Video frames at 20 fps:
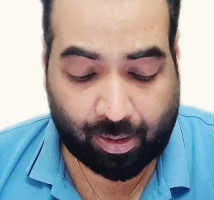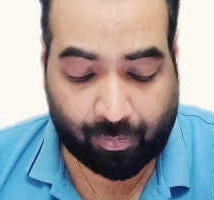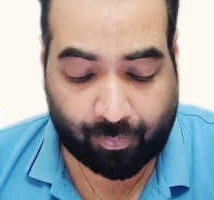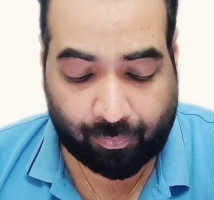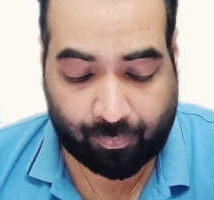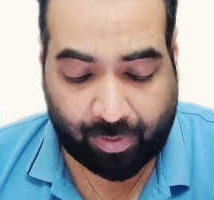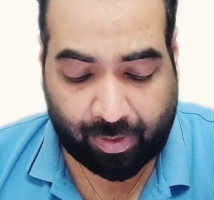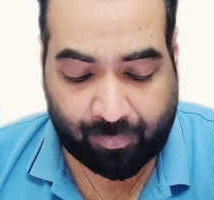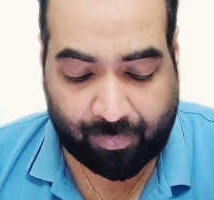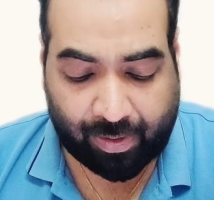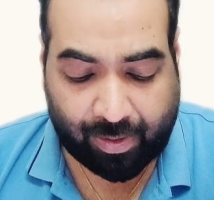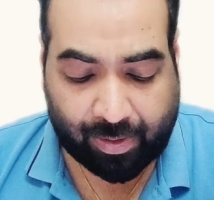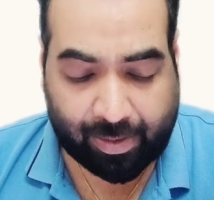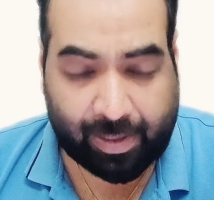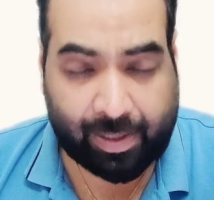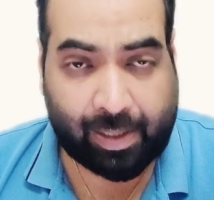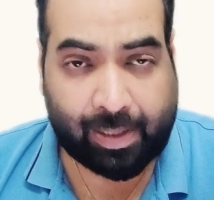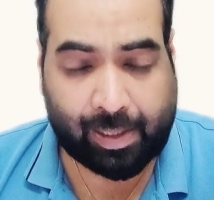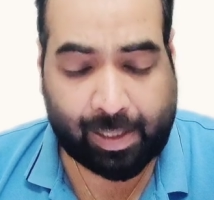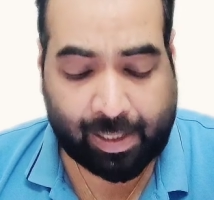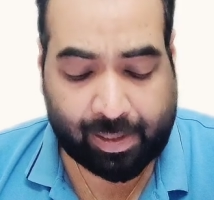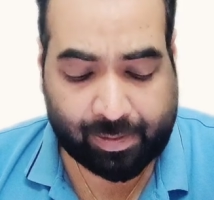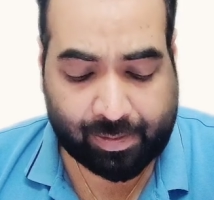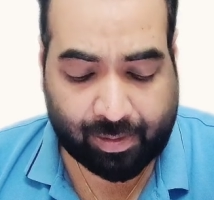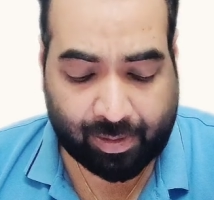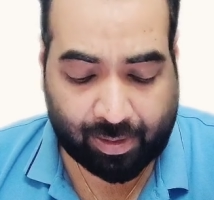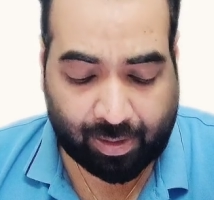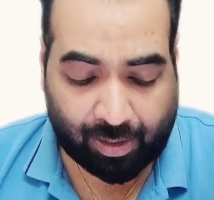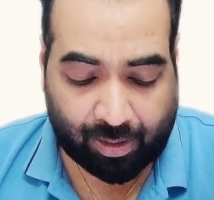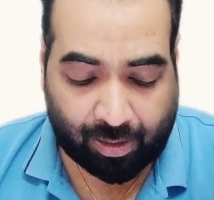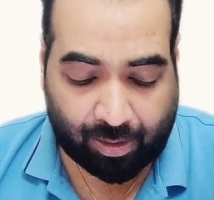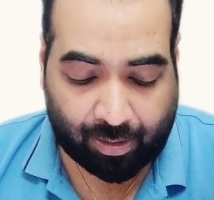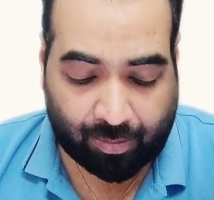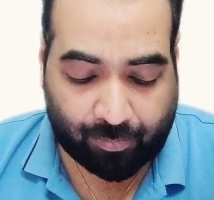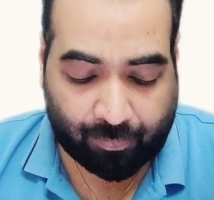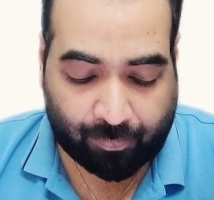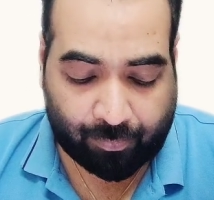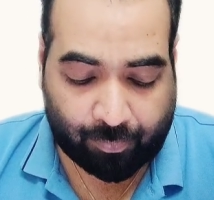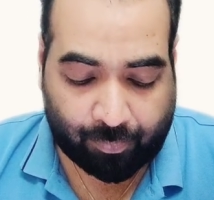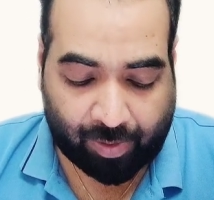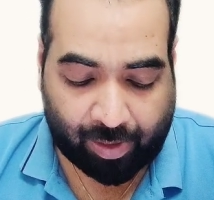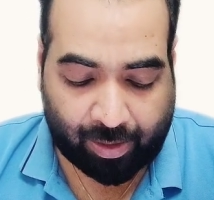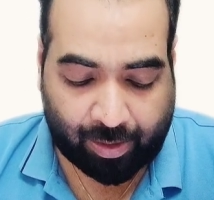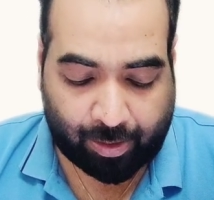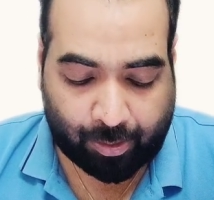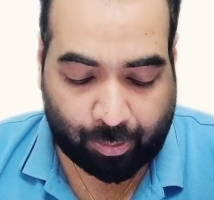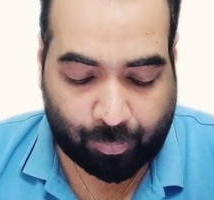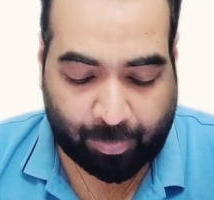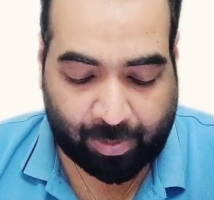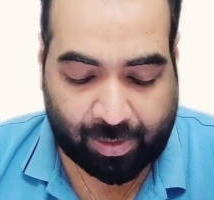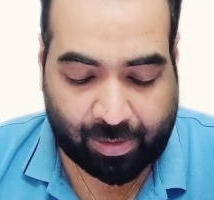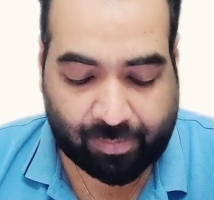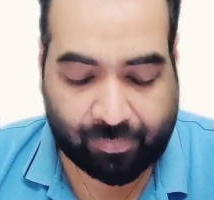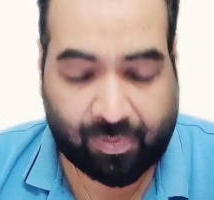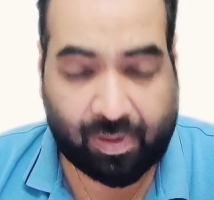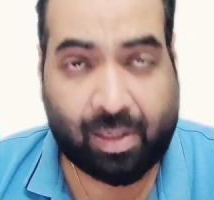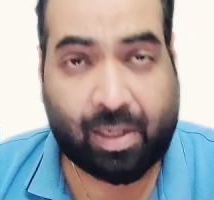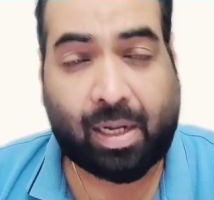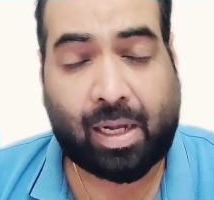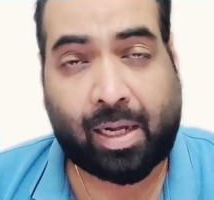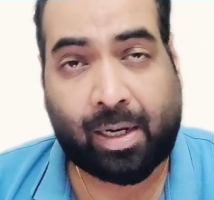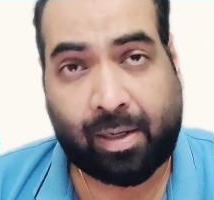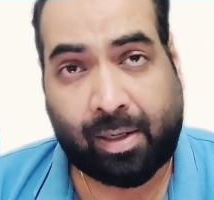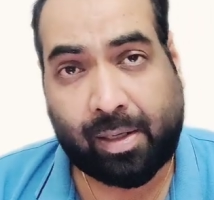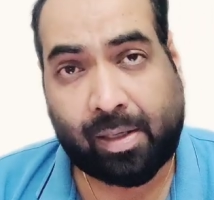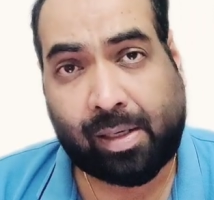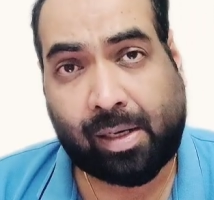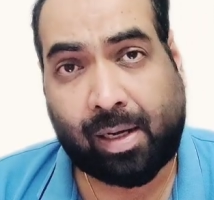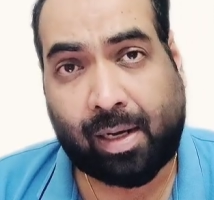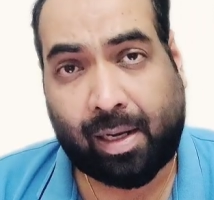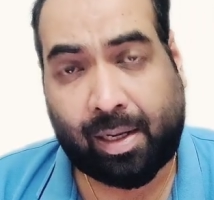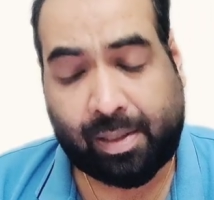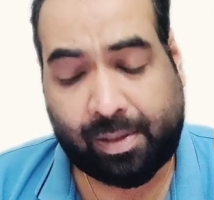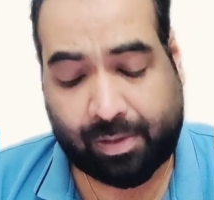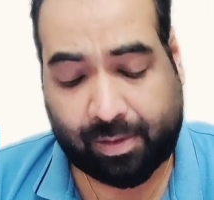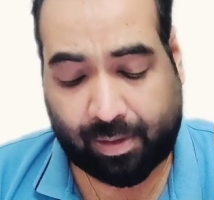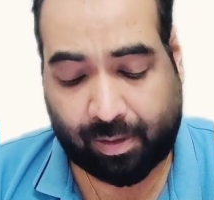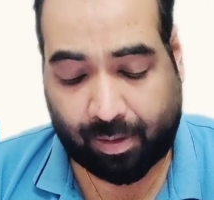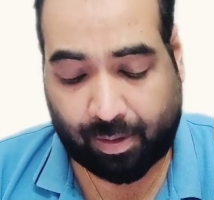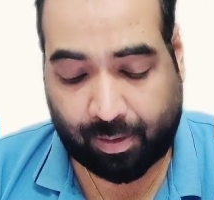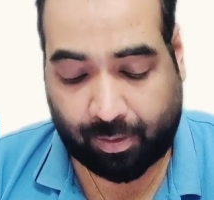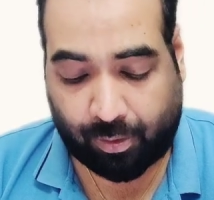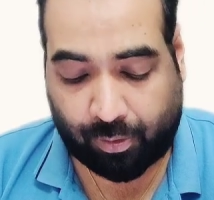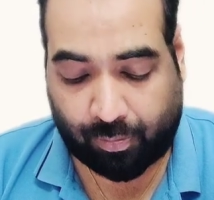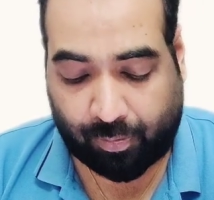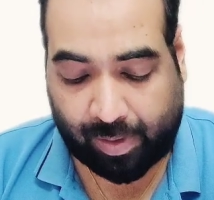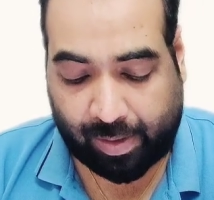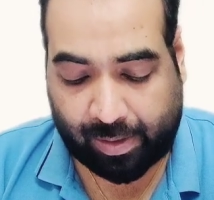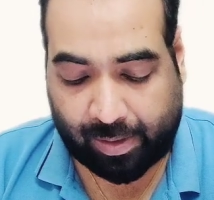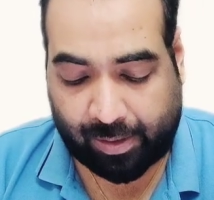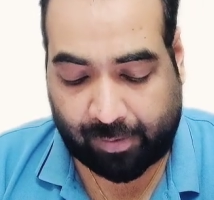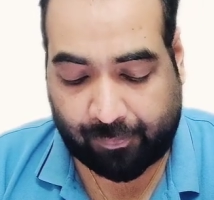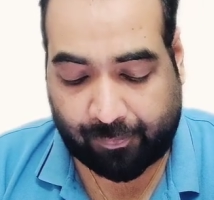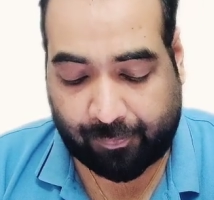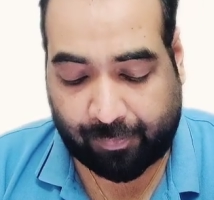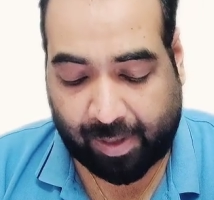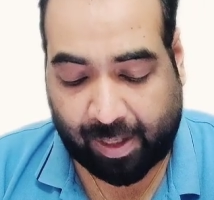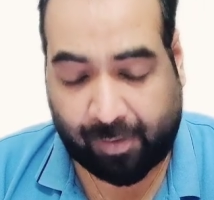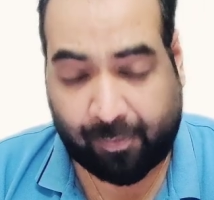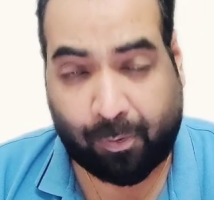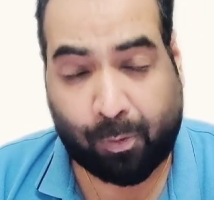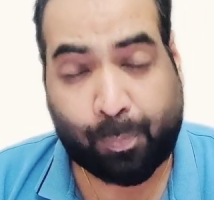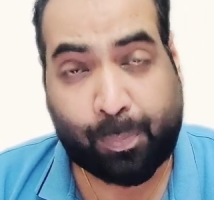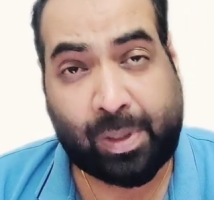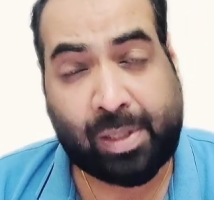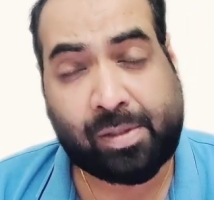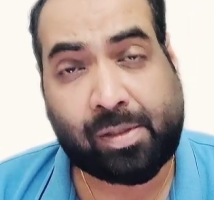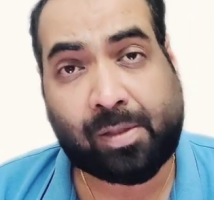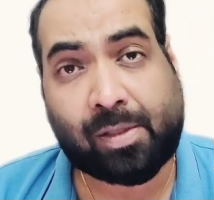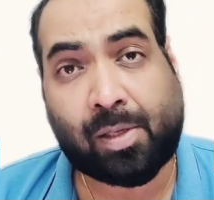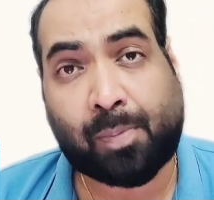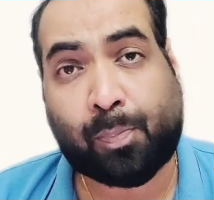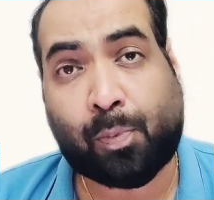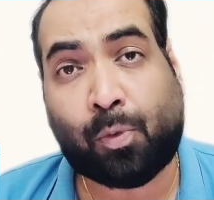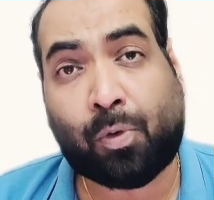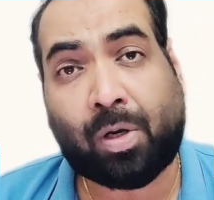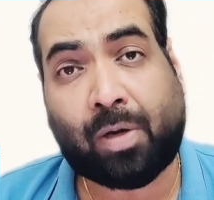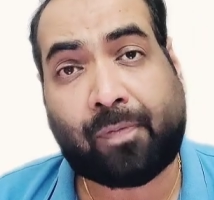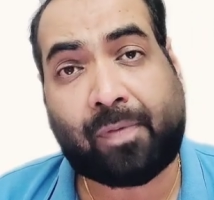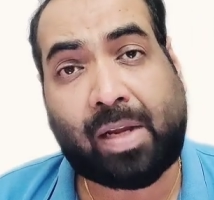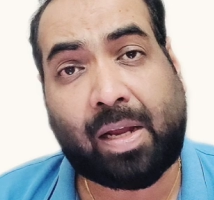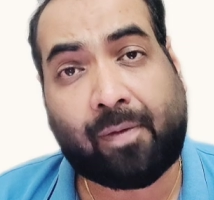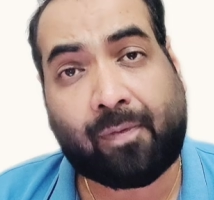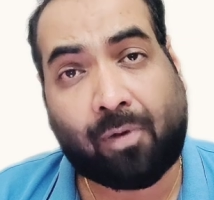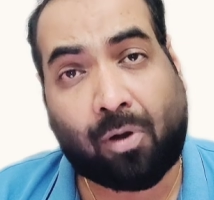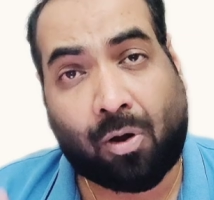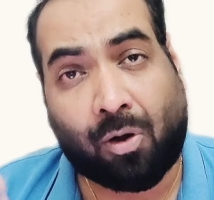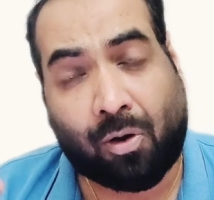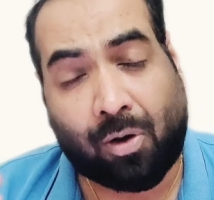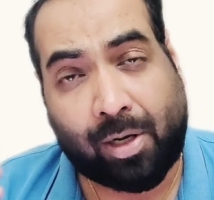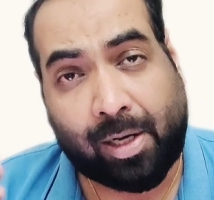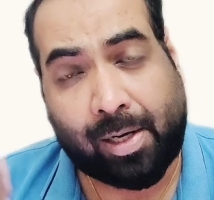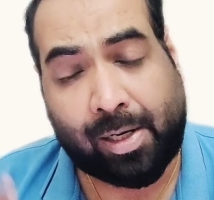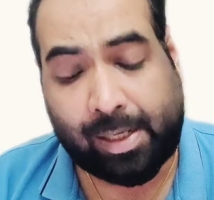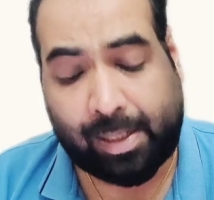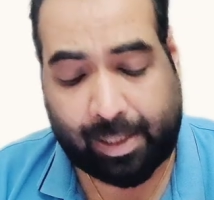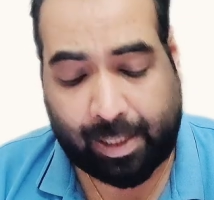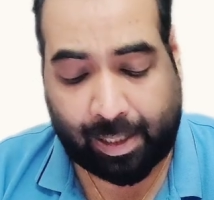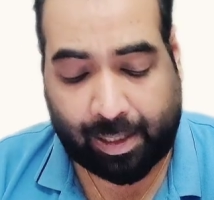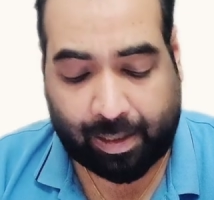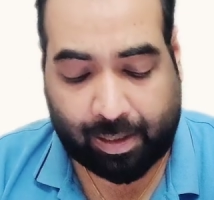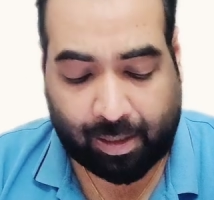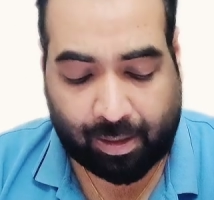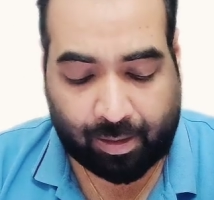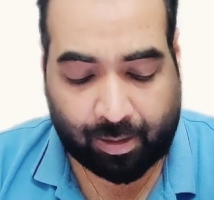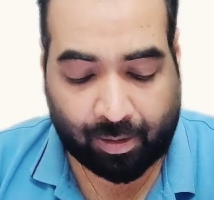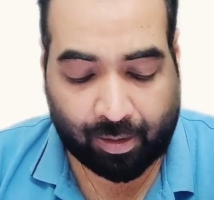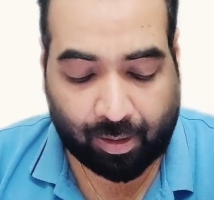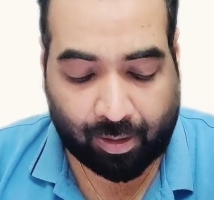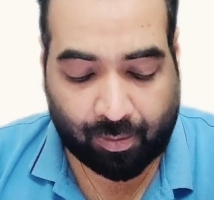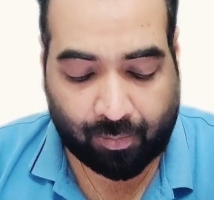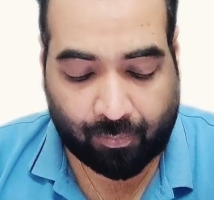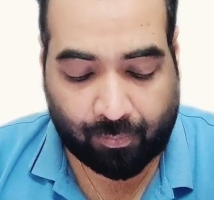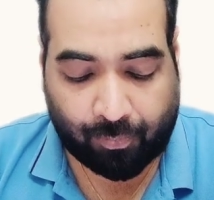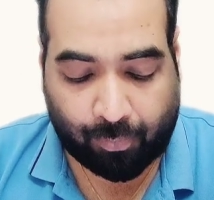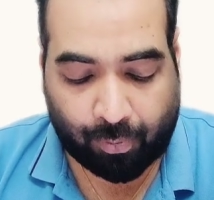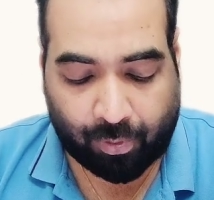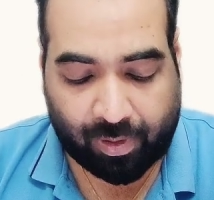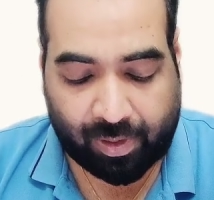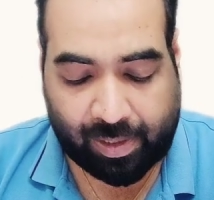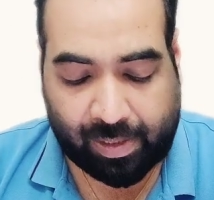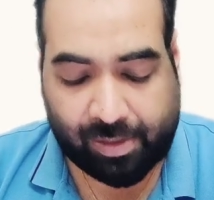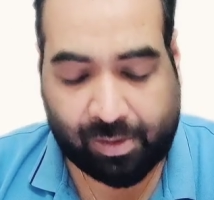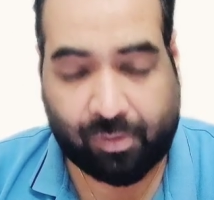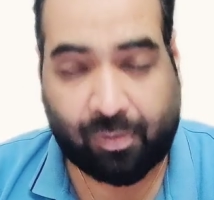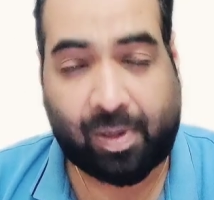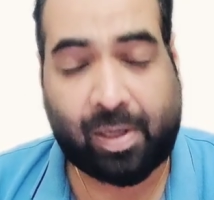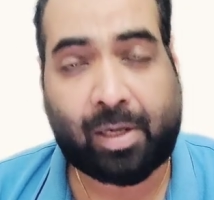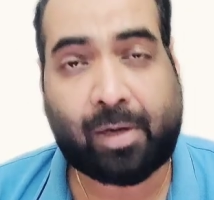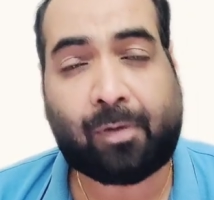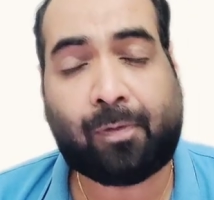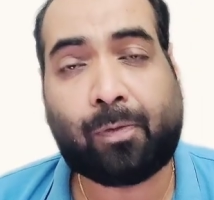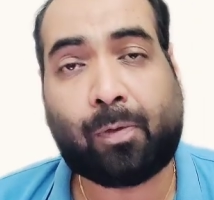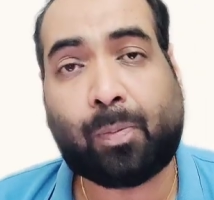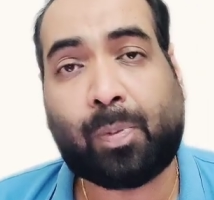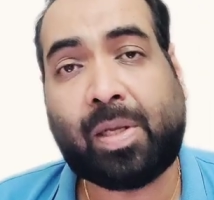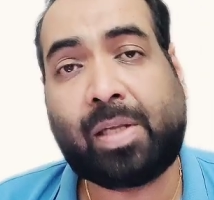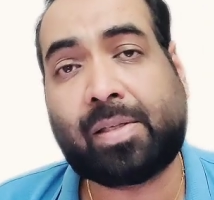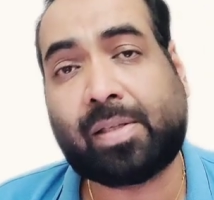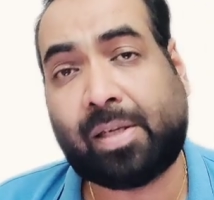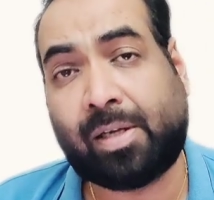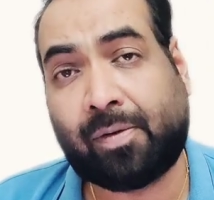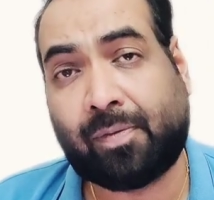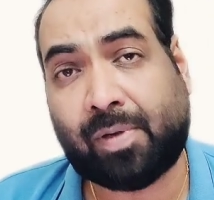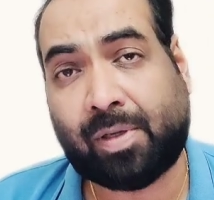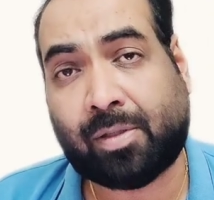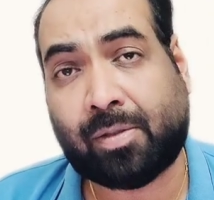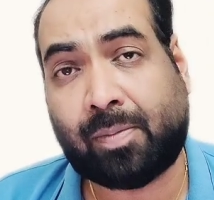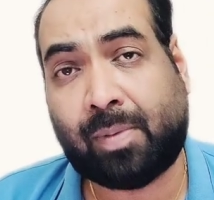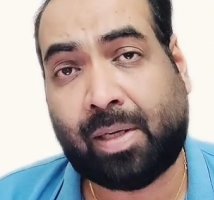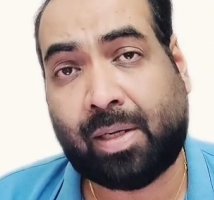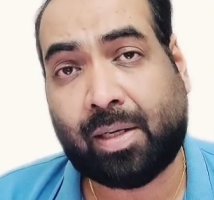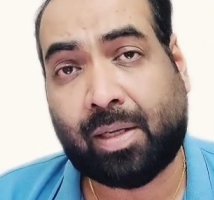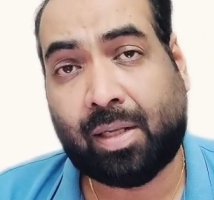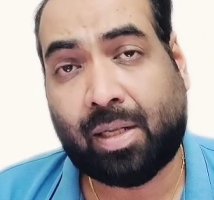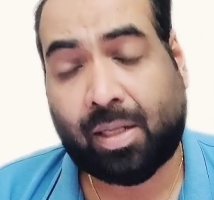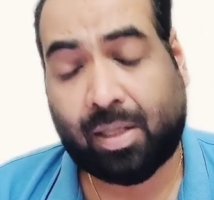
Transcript: We will read it as 20 rupees were unrealized, 25 rupees support we have already taken for these 20 rupees investment,